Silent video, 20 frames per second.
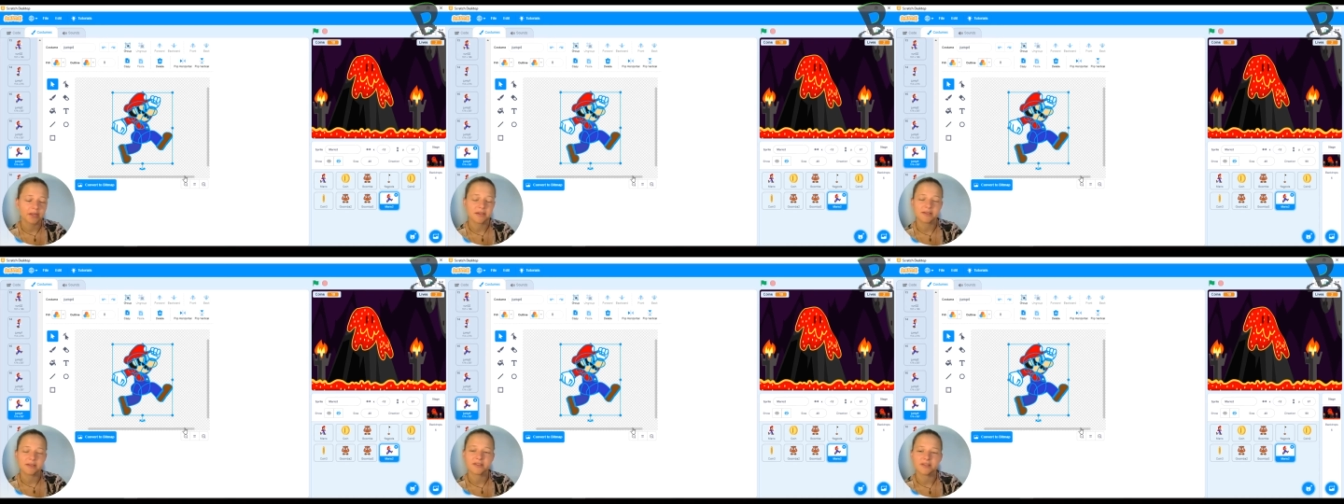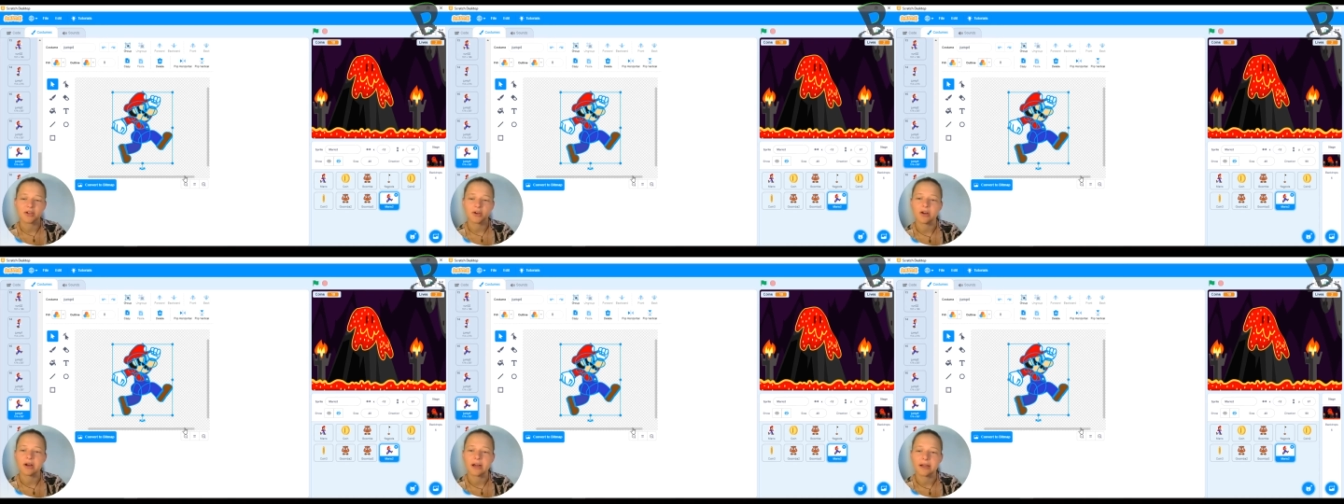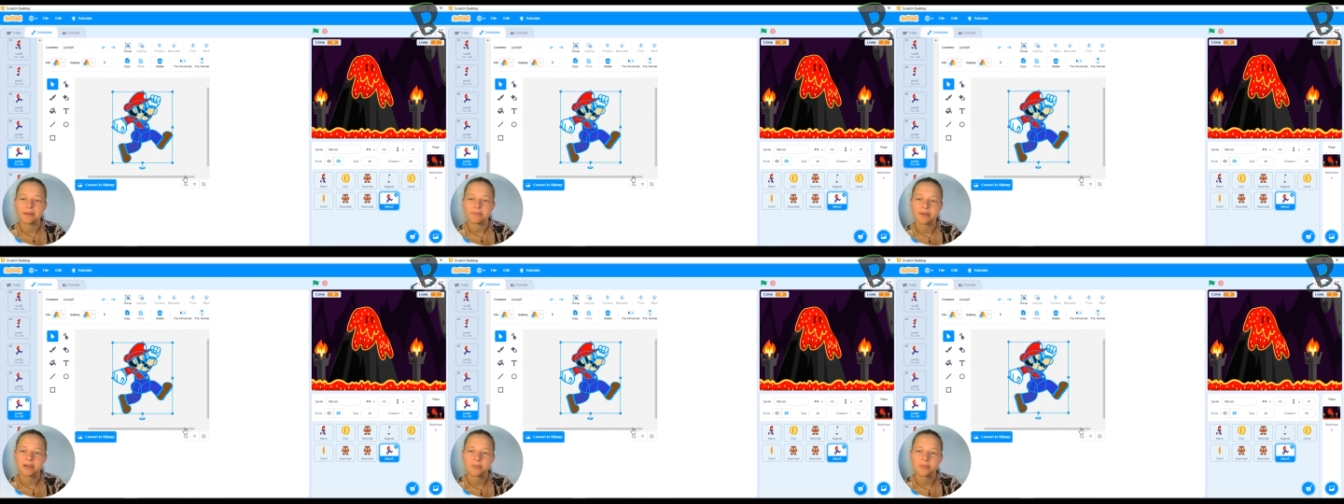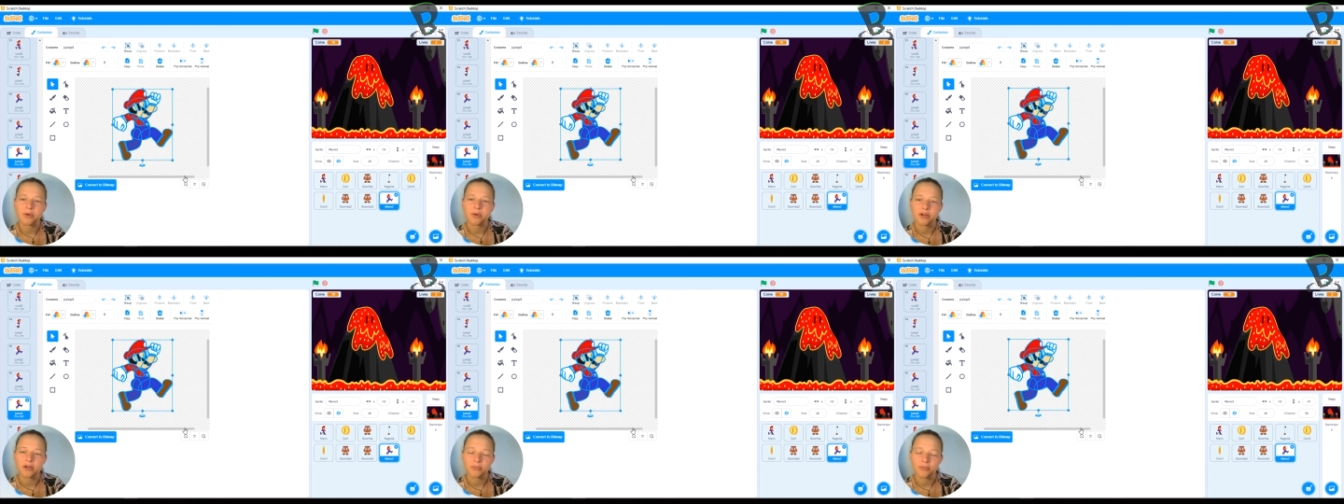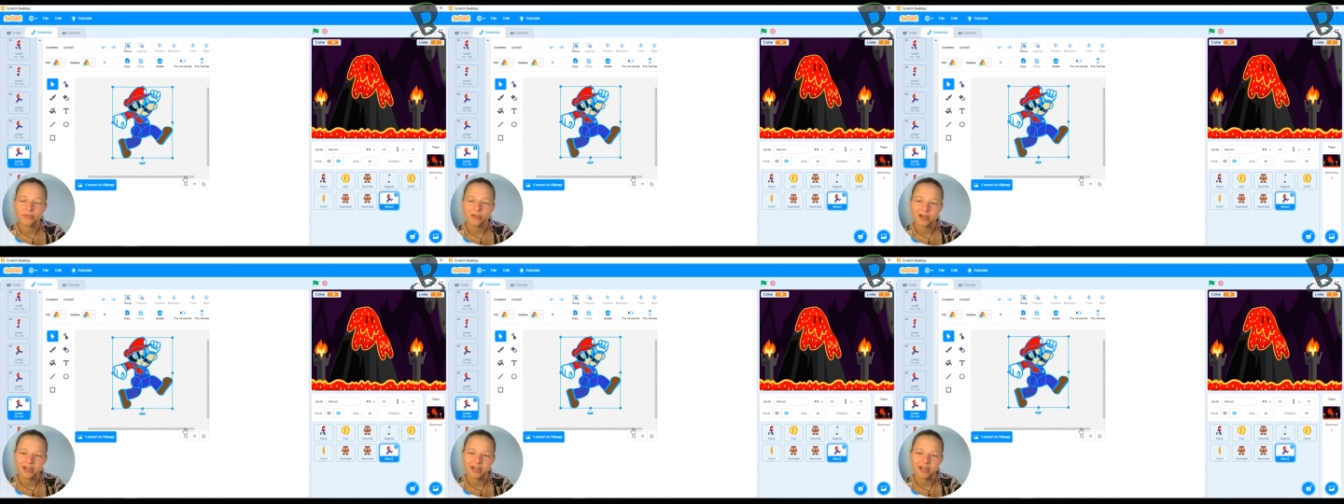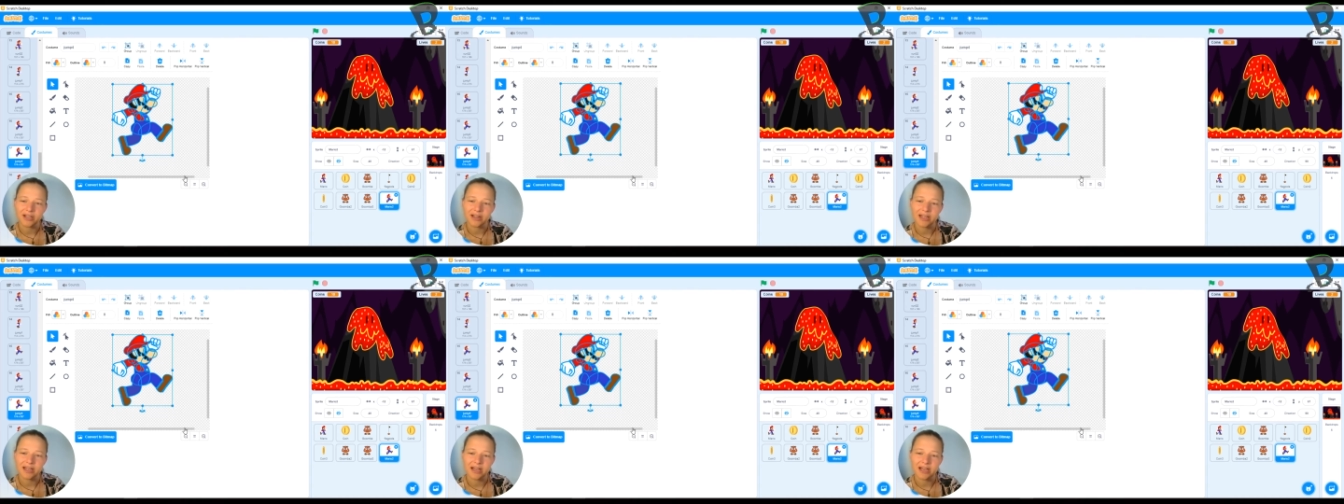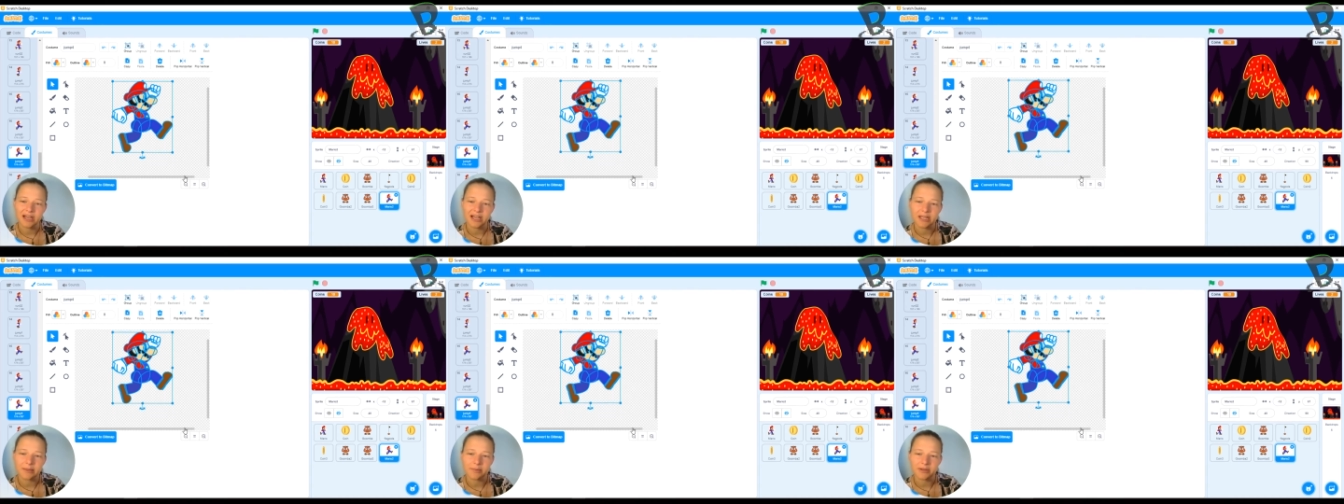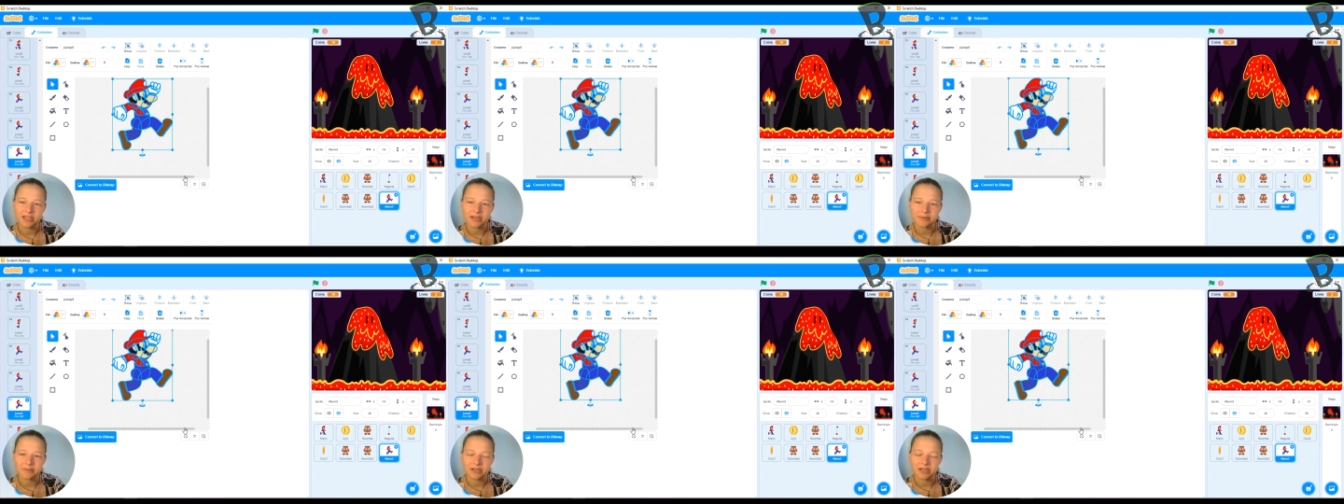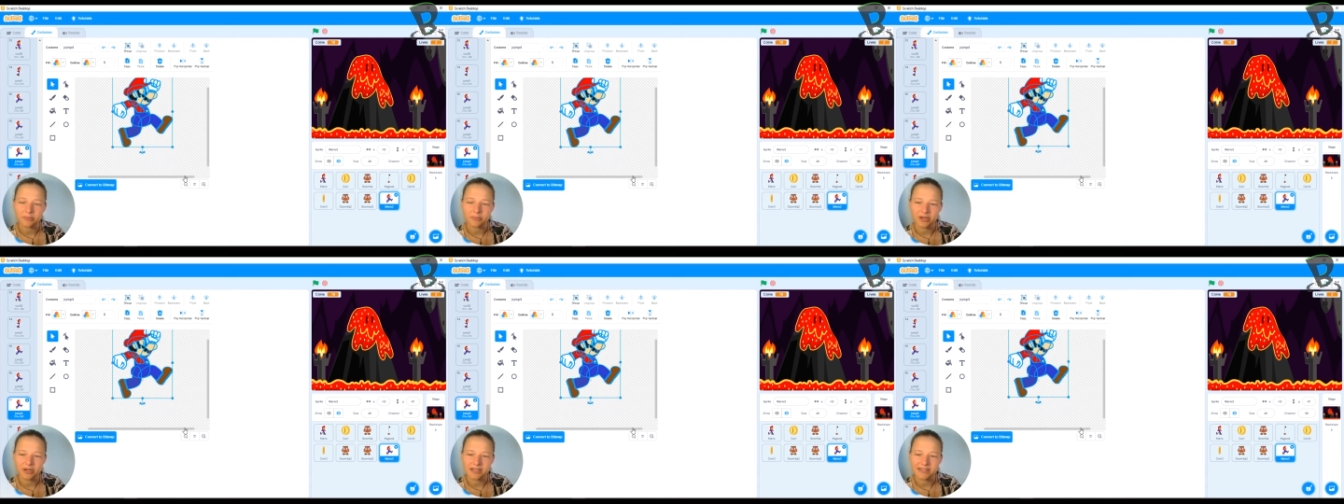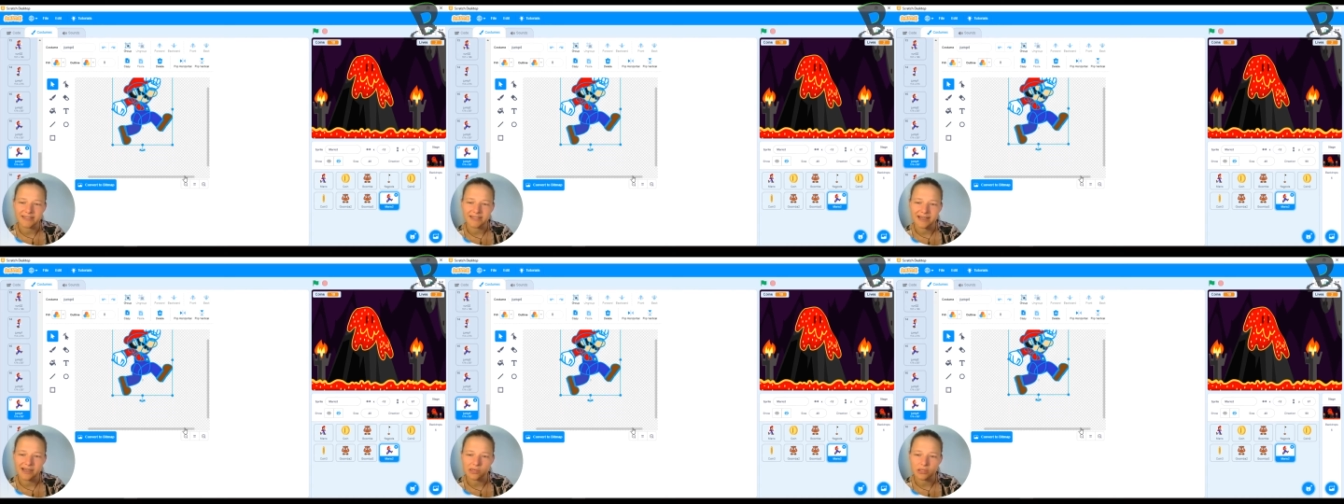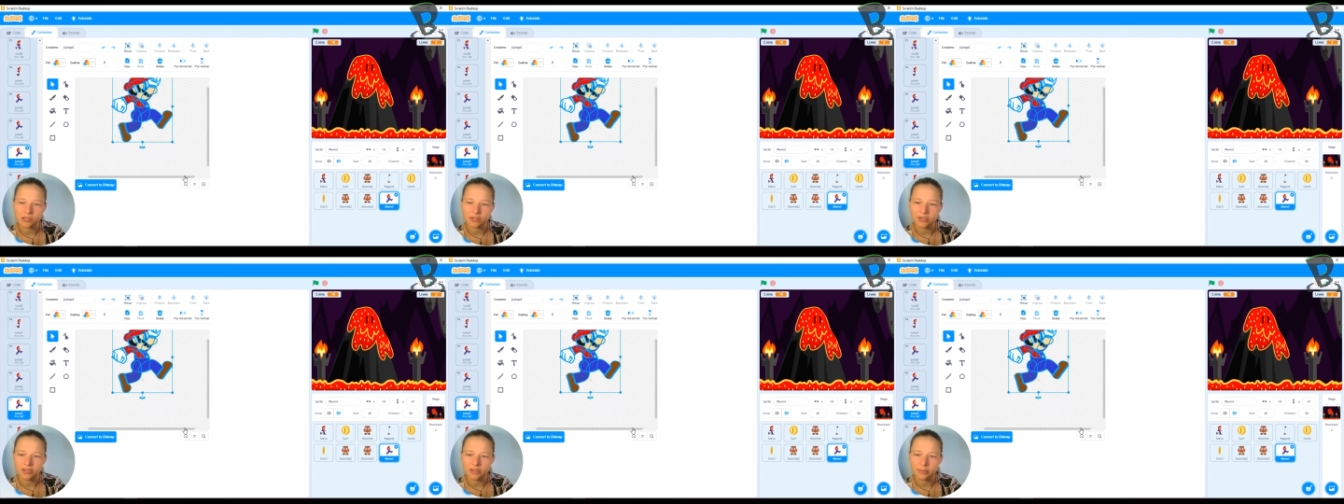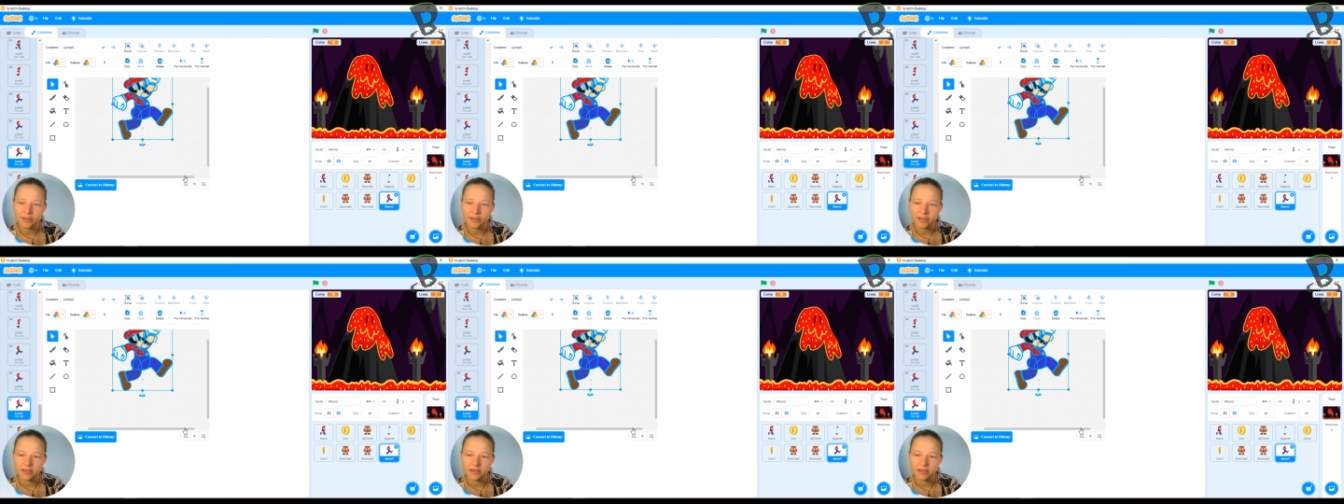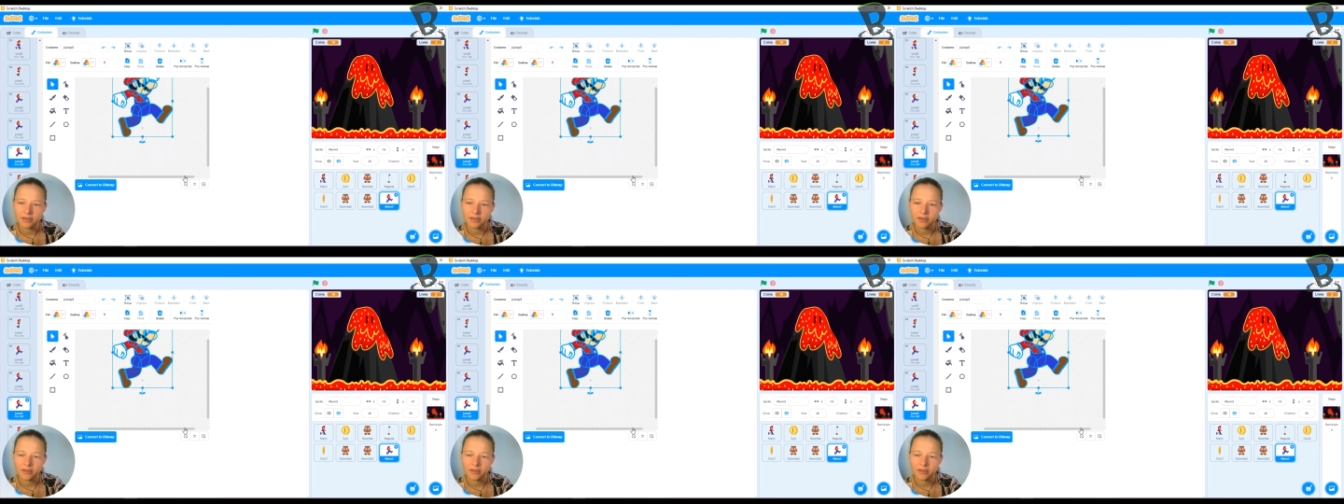So I'm gonna put him really high, but then I'm gonna bring it down a little bit